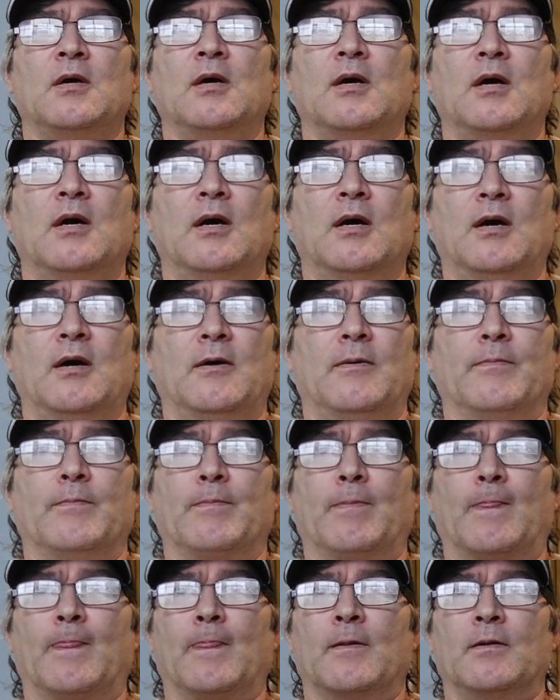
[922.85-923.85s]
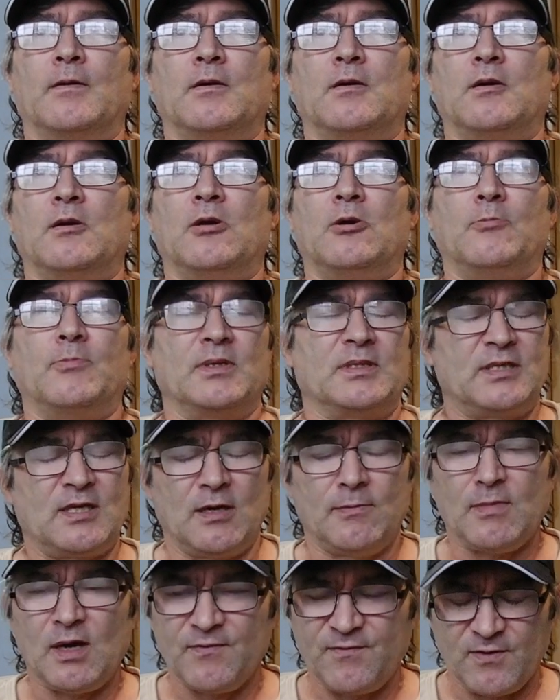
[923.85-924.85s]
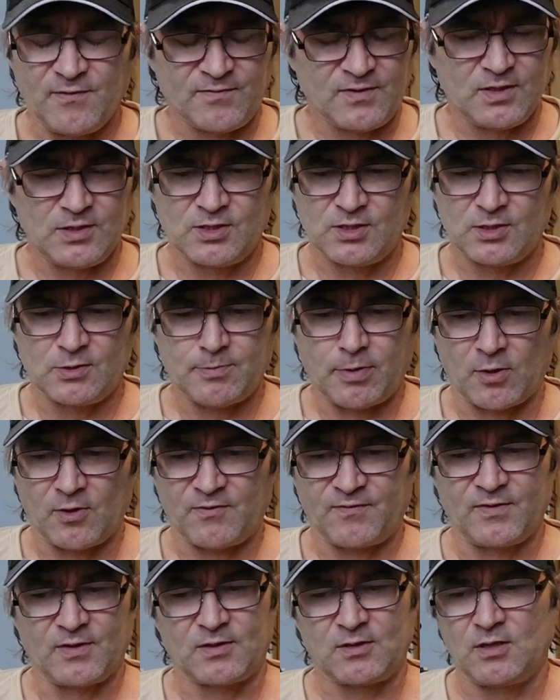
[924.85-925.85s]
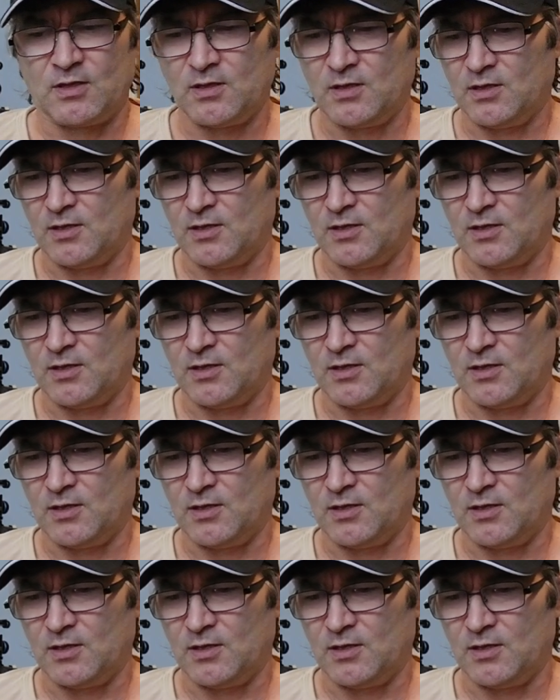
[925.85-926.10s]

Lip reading: But 10 by 50s is perfect.